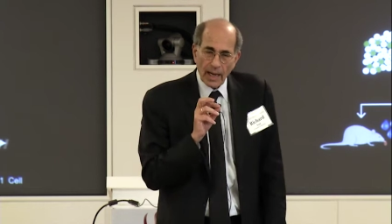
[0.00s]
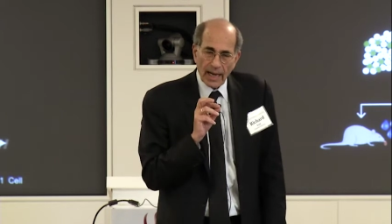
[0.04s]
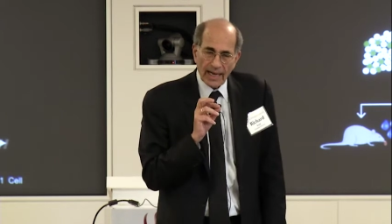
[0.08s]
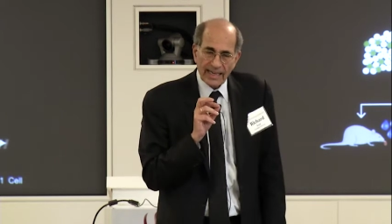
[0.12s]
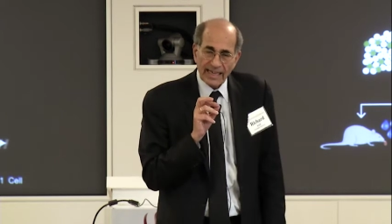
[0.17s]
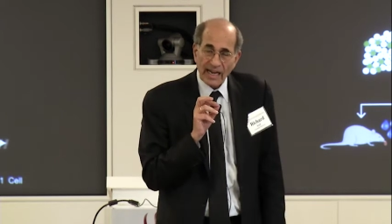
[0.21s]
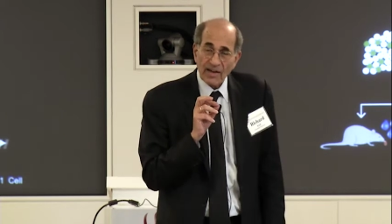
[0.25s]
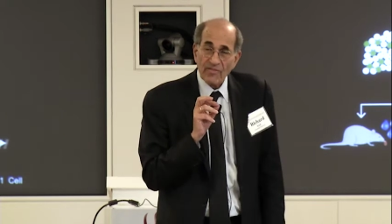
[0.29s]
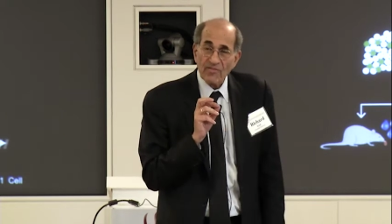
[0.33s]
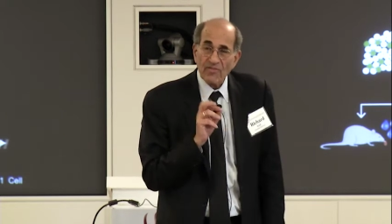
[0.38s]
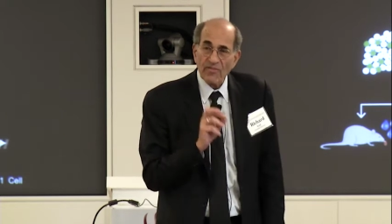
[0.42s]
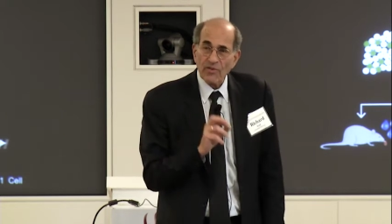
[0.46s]
an
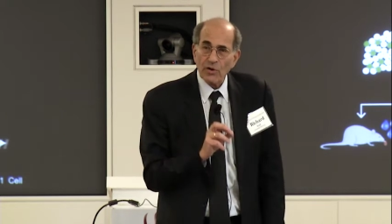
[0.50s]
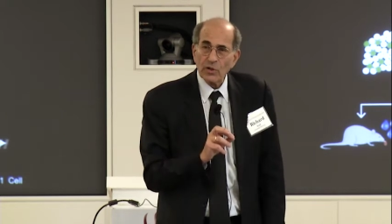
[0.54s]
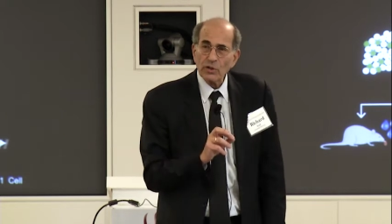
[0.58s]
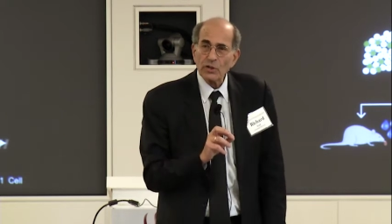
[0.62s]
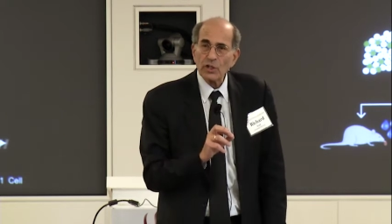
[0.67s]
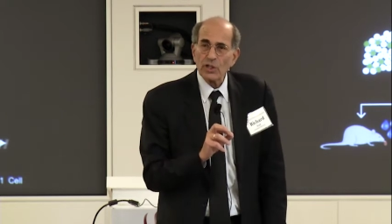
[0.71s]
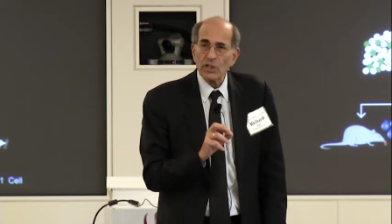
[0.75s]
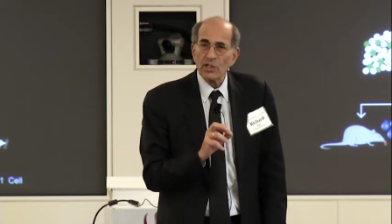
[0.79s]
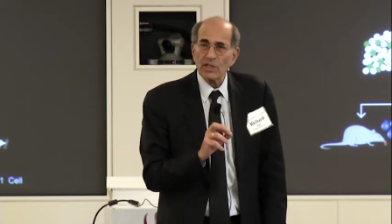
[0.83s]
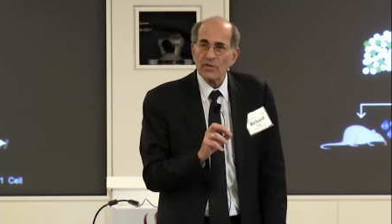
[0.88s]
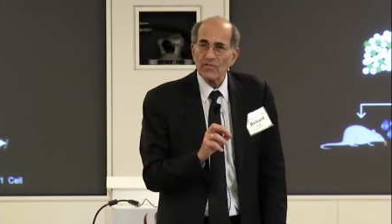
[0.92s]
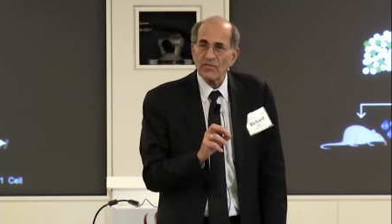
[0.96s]

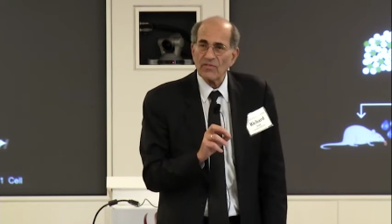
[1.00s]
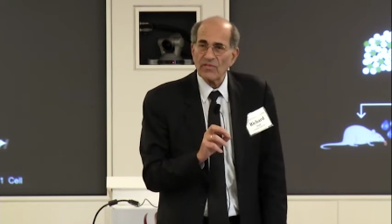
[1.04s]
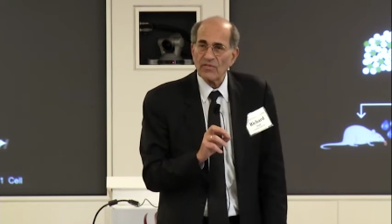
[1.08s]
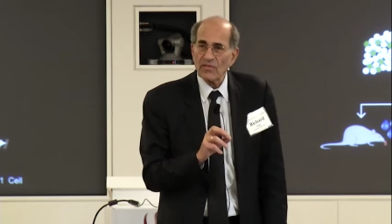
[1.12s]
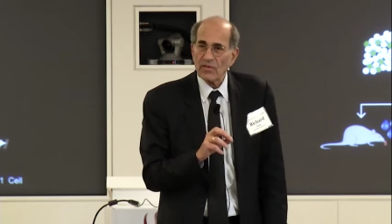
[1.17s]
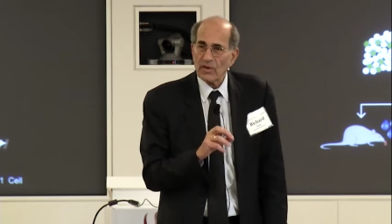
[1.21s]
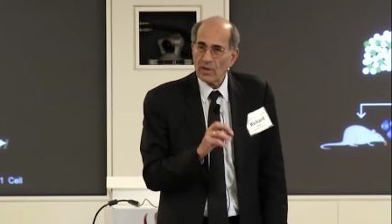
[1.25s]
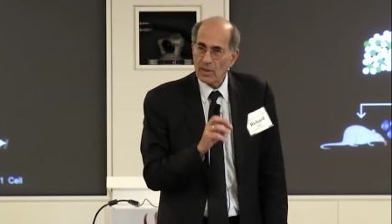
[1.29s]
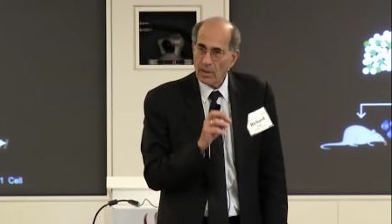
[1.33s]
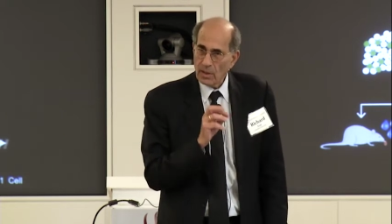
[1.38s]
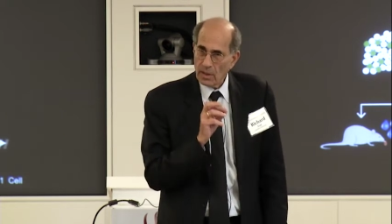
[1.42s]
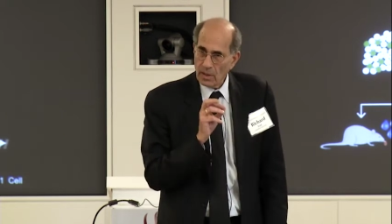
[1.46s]
aversive
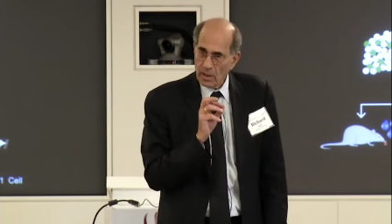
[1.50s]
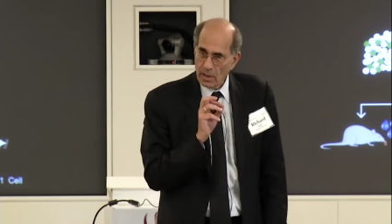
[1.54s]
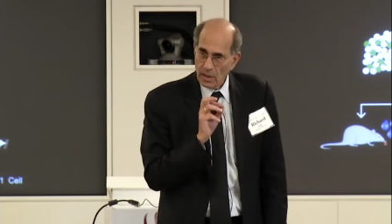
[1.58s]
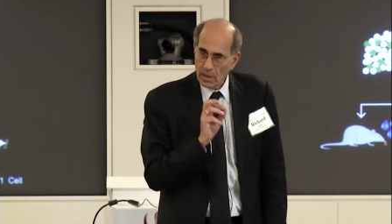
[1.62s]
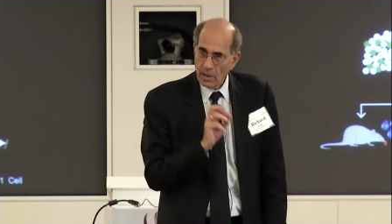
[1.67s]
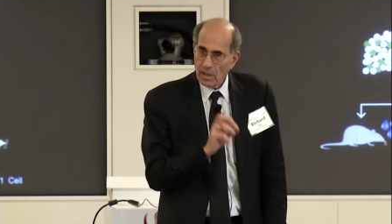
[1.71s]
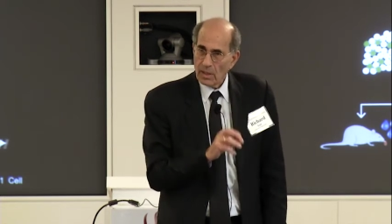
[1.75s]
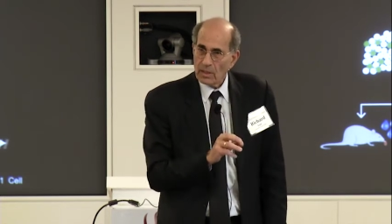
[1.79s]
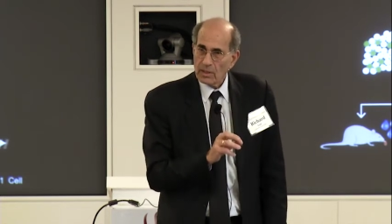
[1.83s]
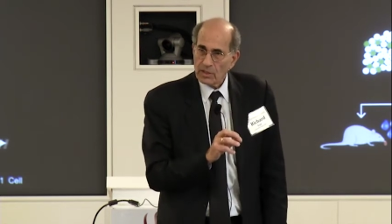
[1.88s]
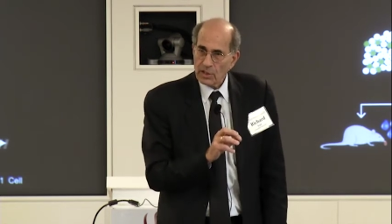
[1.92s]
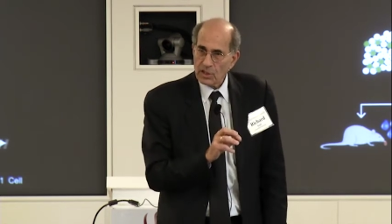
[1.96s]

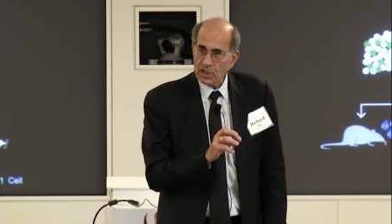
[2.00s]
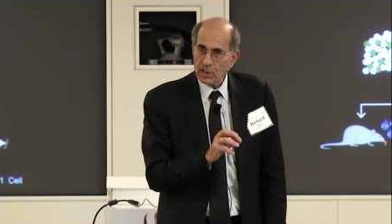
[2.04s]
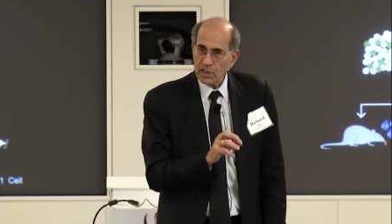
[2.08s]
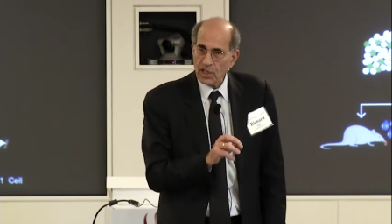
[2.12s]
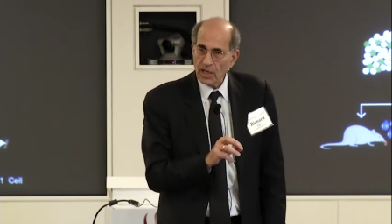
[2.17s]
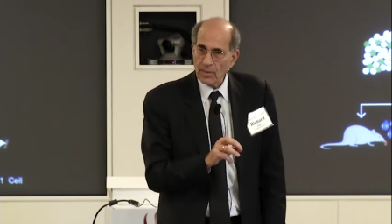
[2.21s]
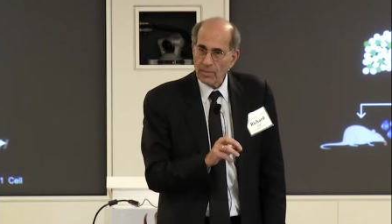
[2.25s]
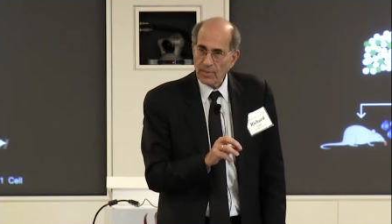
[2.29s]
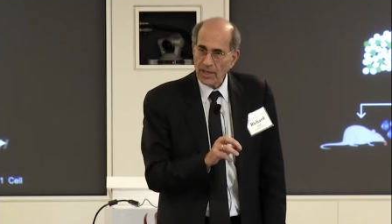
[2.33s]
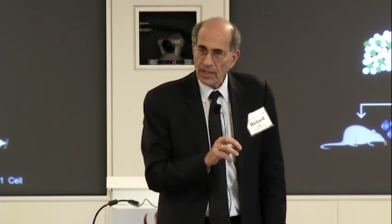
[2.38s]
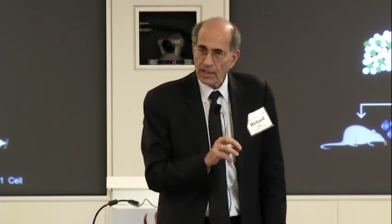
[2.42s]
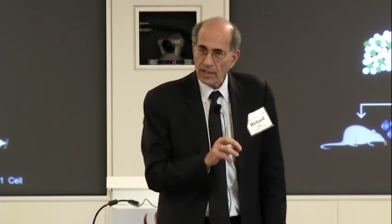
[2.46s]

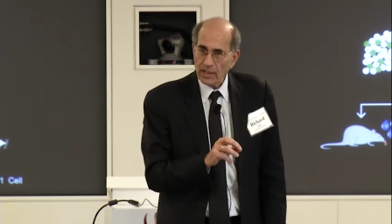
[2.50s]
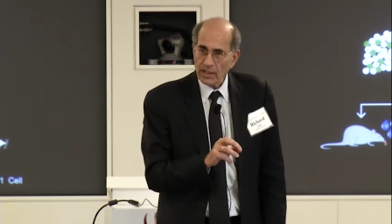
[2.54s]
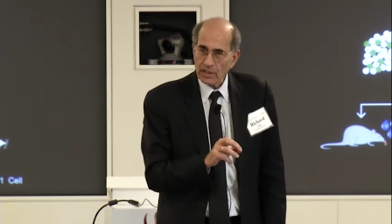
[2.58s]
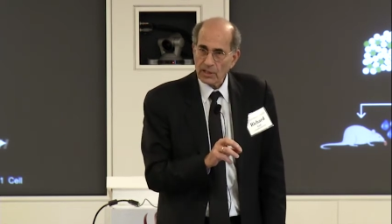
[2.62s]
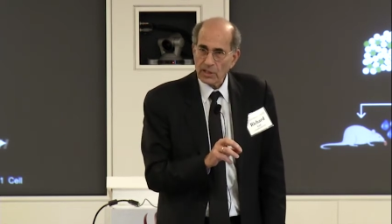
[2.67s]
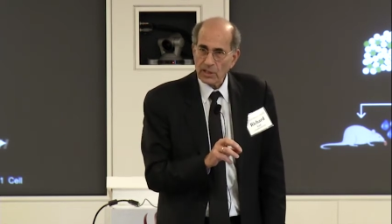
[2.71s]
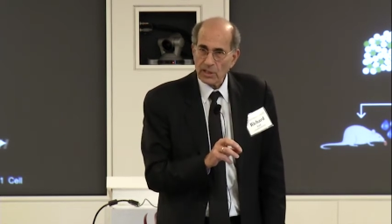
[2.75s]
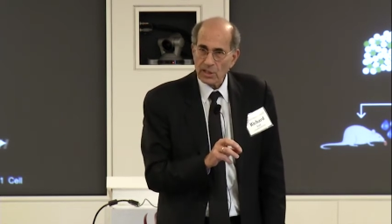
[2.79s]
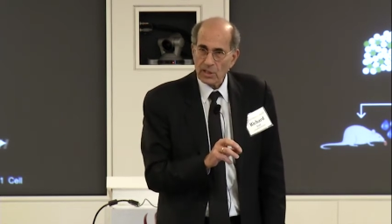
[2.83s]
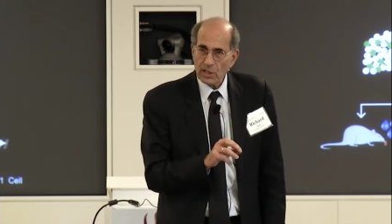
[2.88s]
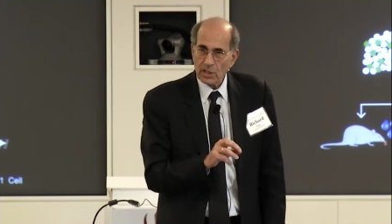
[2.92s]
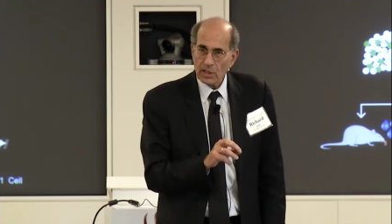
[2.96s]

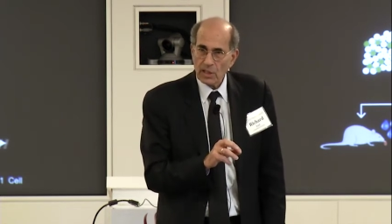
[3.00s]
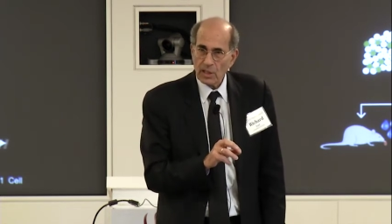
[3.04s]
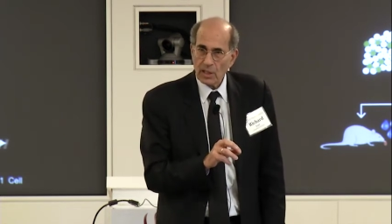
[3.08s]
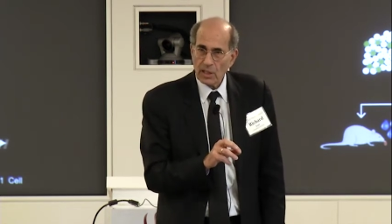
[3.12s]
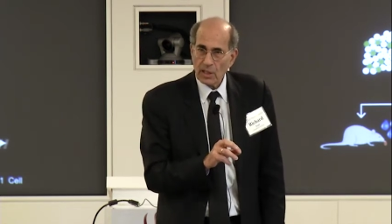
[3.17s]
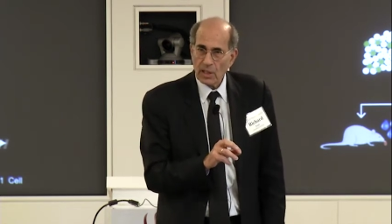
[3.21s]
stimulus,